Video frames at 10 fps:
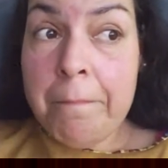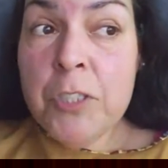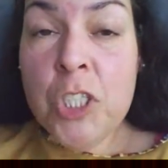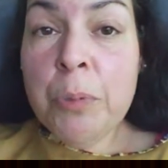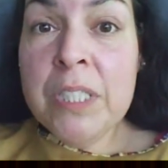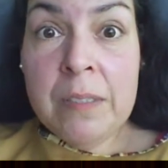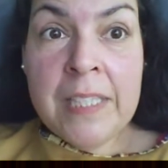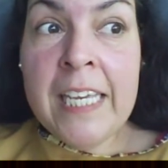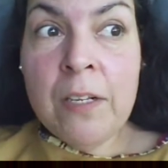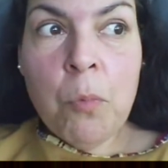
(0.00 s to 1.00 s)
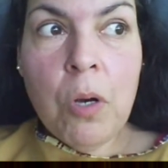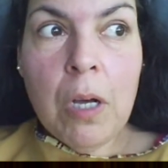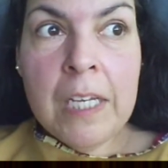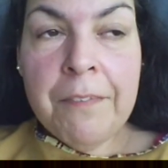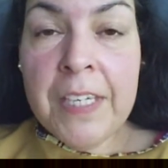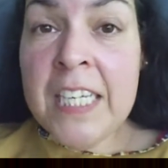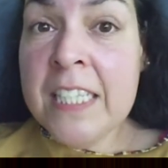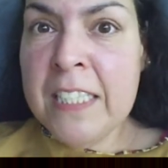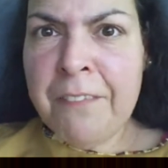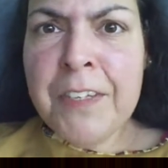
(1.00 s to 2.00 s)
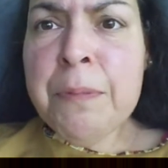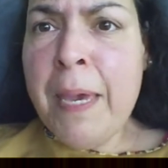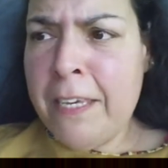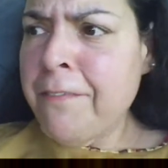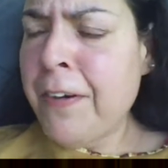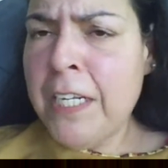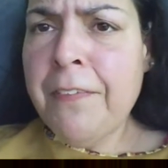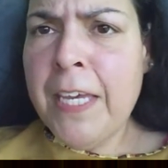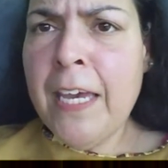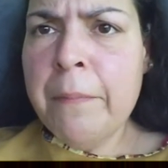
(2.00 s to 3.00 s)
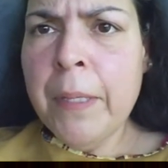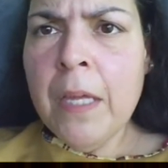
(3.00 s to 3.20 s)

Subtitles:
she was thinking, well, if he's making fun of him,